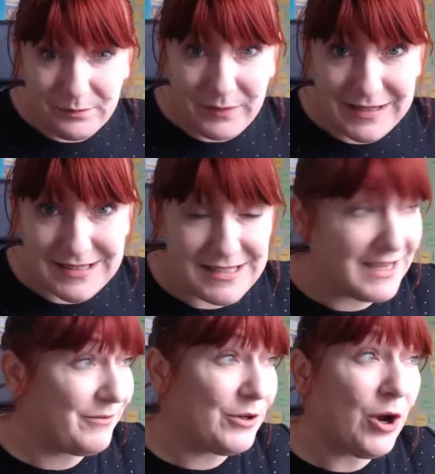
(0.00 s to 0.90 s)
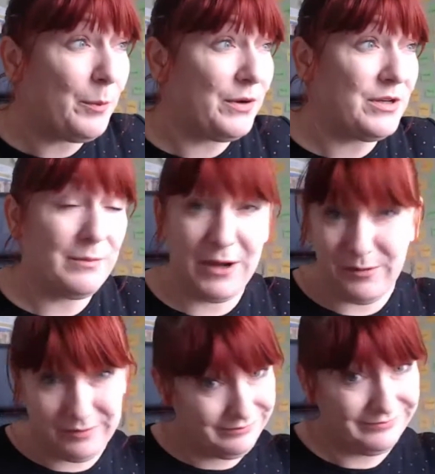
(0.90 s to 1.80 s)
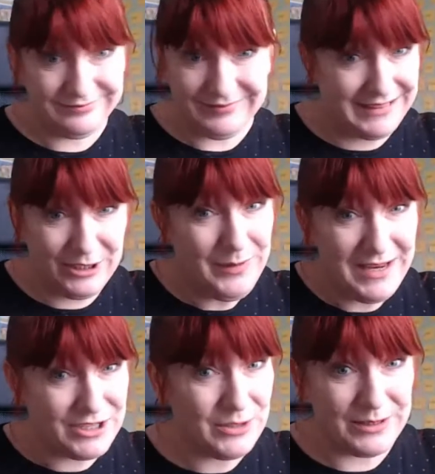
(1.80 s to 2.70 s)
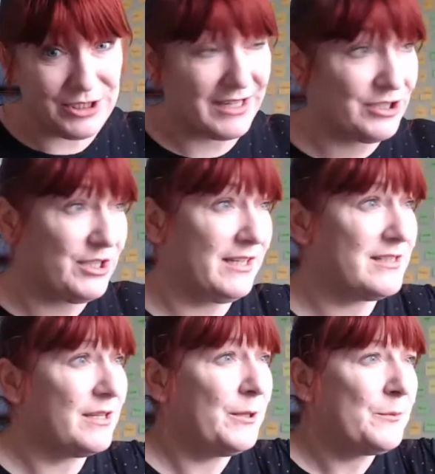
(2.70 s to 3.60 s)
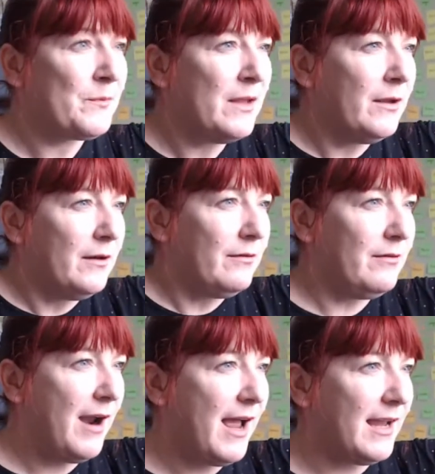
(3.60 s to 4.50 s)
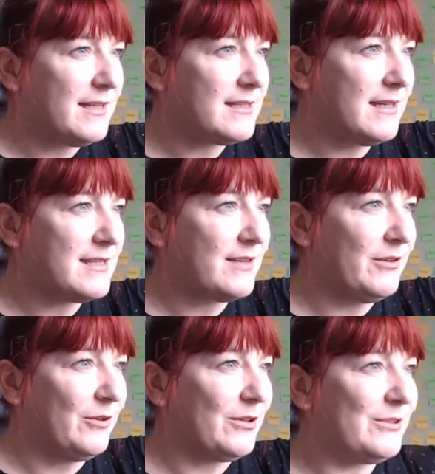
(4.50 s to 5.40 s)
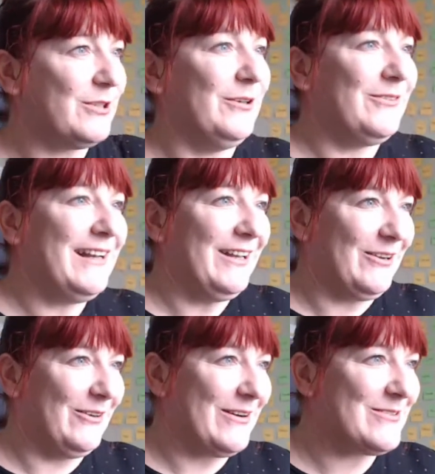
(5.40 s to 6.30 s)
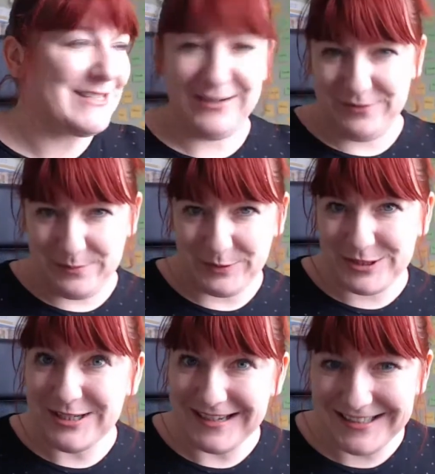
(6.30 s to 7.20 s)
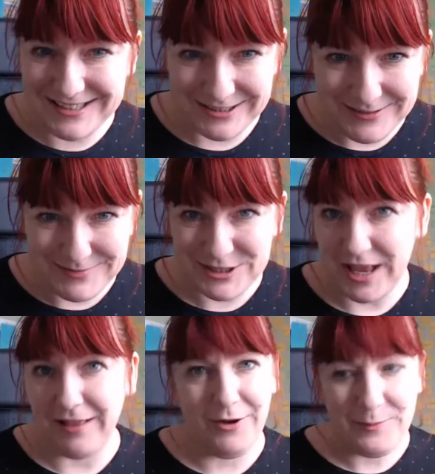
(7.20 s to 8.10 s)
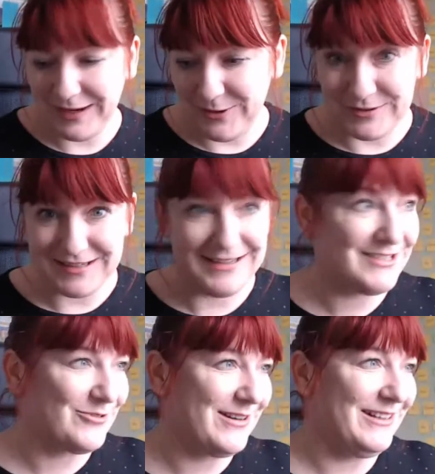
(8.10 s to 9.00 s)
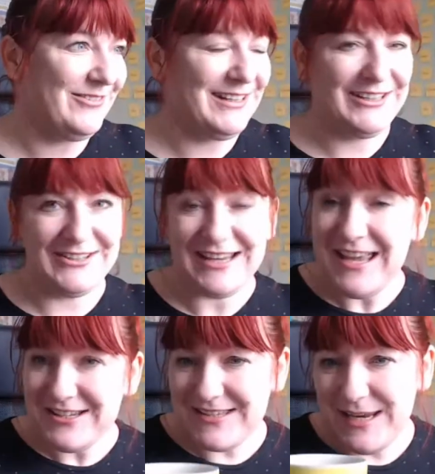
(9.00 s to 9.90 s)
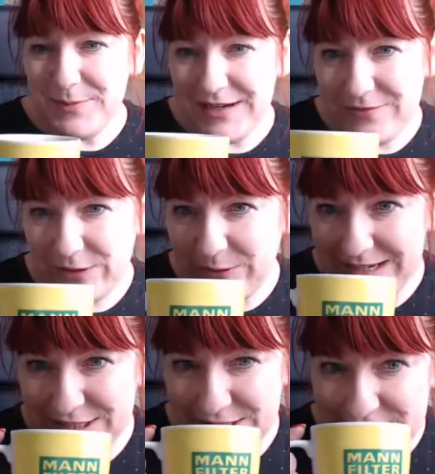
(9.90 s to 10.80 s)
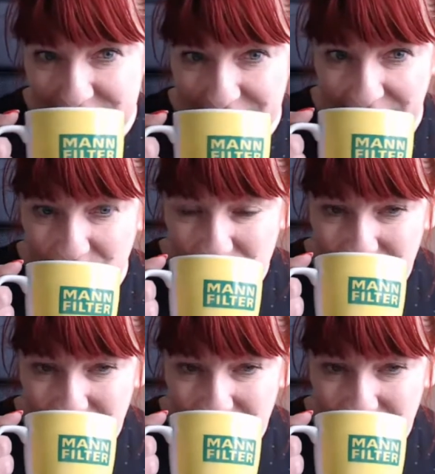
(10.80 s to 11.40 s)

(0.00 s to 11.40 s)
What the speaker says: As I say, if you're not opening your mouth, you ain't doing jack shit. Right, let's have a look. Don't really go around sniffing books. You need to do it, Michelle. Oh my God, it is really, really good. Does anybody have any questions on that?